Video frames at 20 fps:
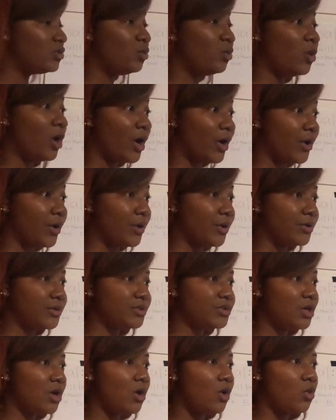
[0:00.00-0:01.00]

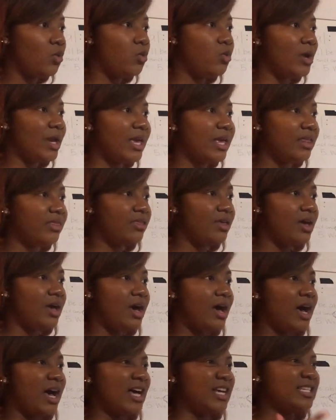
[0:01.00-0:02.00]
words with
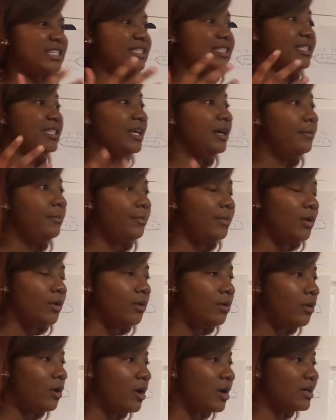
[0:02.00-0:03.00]
a
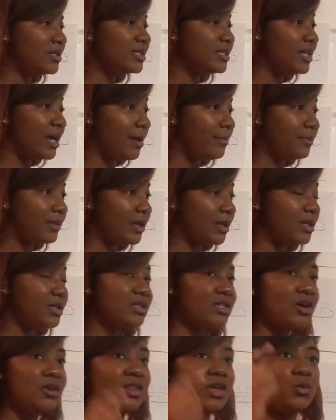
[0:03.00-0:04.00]
symbol or something
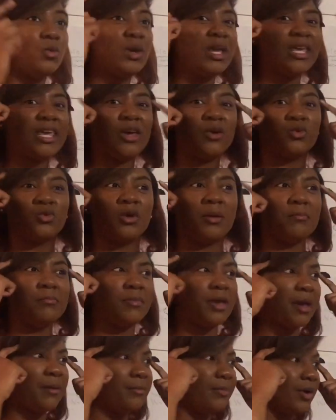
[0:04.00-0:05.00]
so that we can
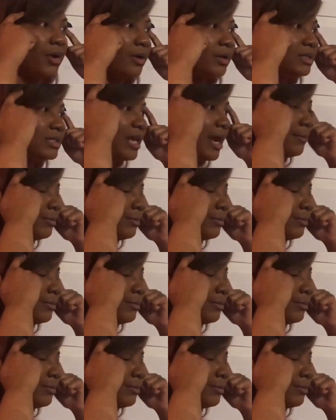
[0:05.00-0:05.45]
remember. Tap